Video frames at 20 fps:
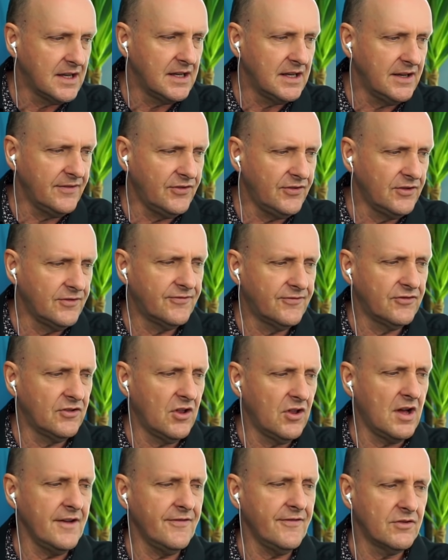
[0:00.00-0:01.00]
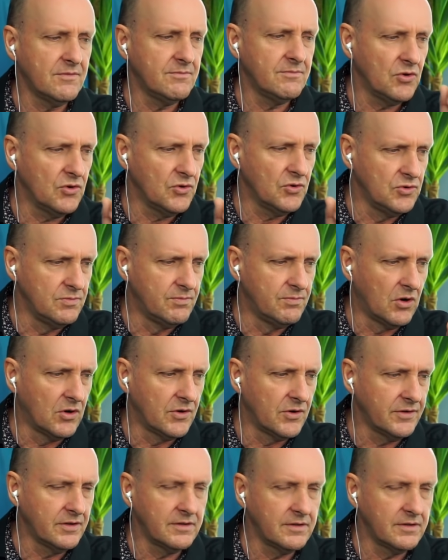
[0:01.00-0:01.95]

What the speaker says: If you fly from Ubon,